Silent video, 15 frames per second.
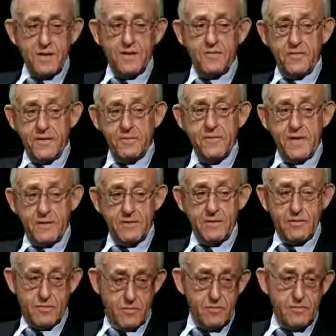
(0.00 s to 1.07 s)
female
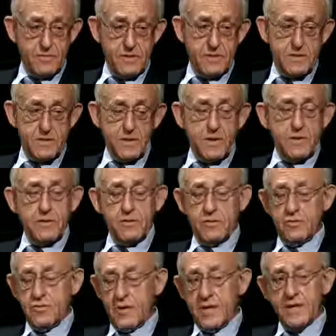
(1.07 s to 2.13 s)
recruitment to
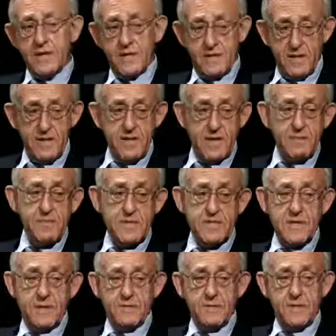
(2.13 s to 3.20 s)
try and get their
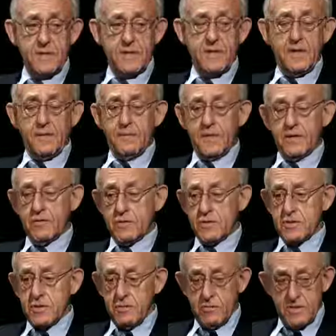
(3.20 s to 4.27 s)
numbers up,
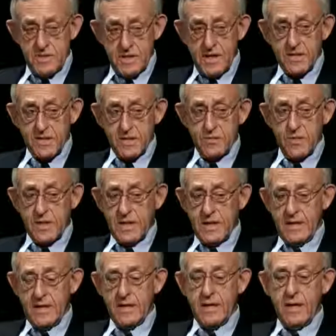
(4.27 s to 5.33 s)
because the results that we
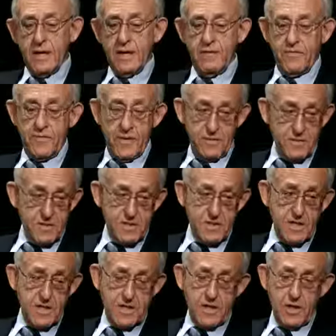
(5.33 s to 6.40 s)
get from the
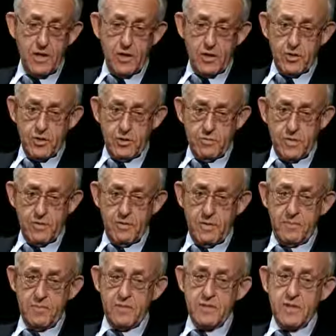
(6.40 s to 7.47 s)
study should be
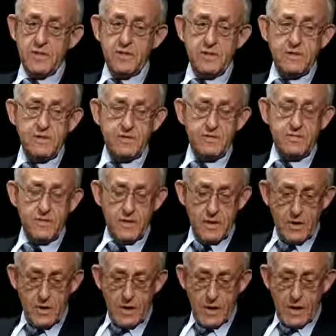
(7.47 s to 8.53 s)
representative
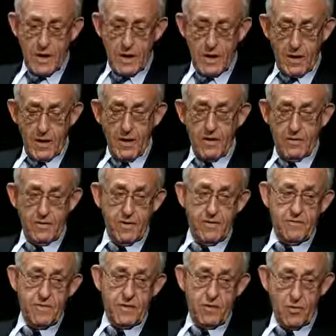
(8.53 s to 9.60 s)

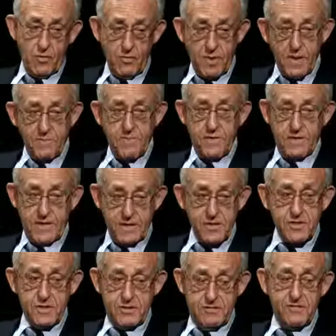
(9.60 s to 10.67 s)
of the whole
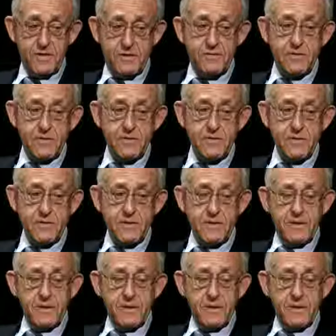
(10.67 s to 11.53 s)
population of veterans.